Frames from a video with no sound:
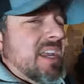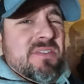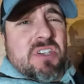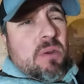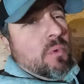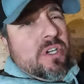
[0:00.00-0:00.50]
If
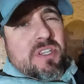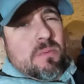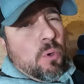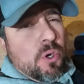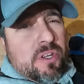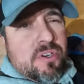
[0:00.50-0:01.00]
some reason
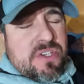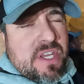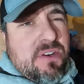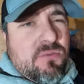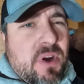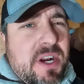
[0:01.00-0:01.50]
the boiler's
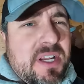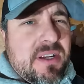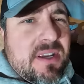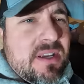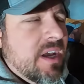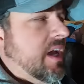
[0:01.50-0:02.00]
in running
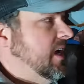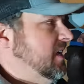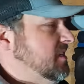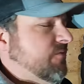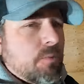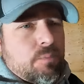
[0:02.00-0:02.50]

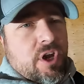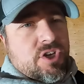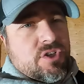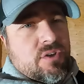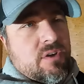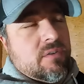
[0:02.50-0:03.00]
uh, different
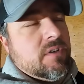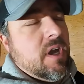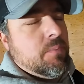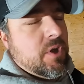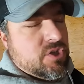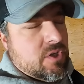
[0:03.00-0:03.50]
pressure,
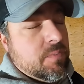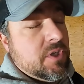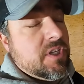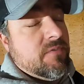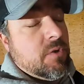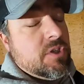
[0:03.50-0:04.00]
not pressure,
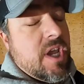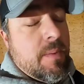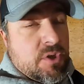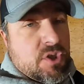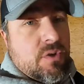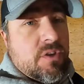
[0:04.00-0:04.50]
but different
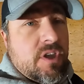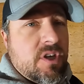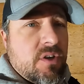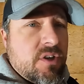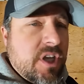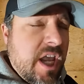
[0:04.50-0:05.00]
temperature than
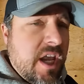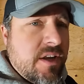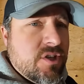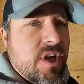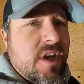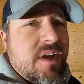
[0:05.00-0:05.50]
your
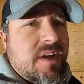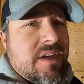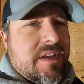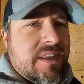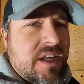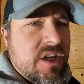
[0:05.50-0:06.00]
gauge,
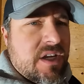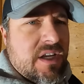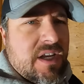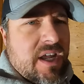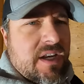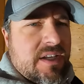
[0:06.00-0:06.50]
then you can
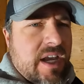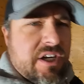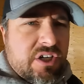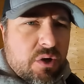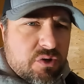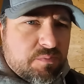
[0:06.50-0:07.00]
come
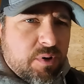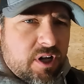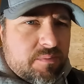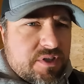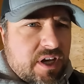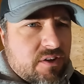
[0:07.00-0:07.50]
diagnose
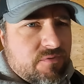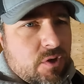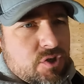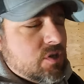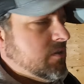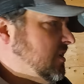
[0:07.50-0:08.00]
problems down the
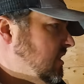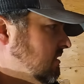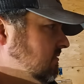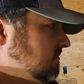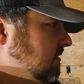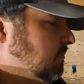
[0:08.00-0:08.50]
future, you know?